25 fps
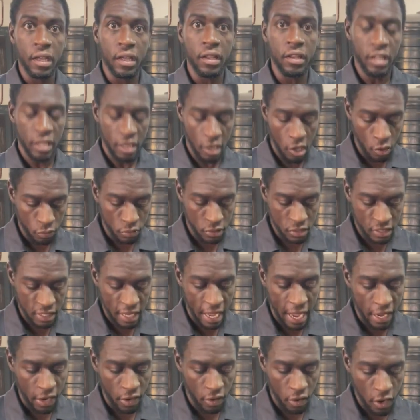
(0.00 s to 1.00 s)
the
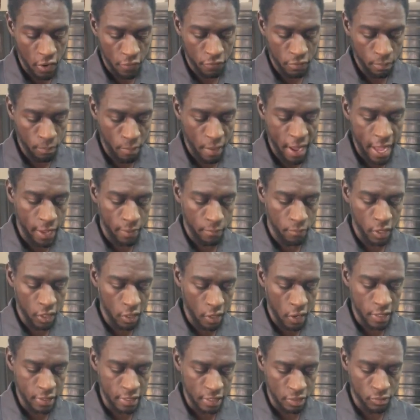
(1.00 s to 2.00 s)
outside of the pipe,
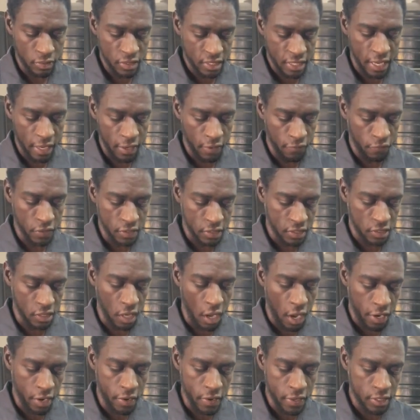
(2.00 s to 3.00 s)
because as I said, for
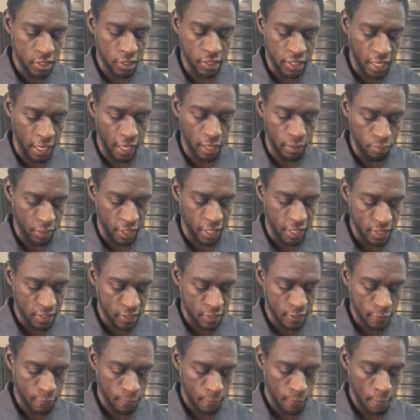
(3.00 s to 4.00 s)
soldering to take
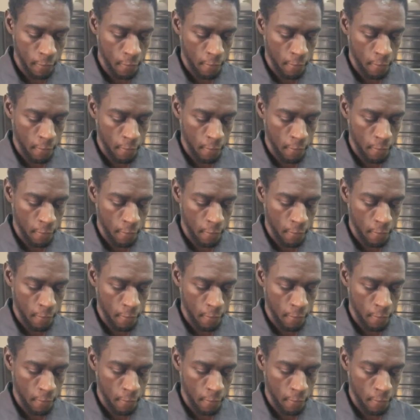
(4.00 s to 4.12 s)
place,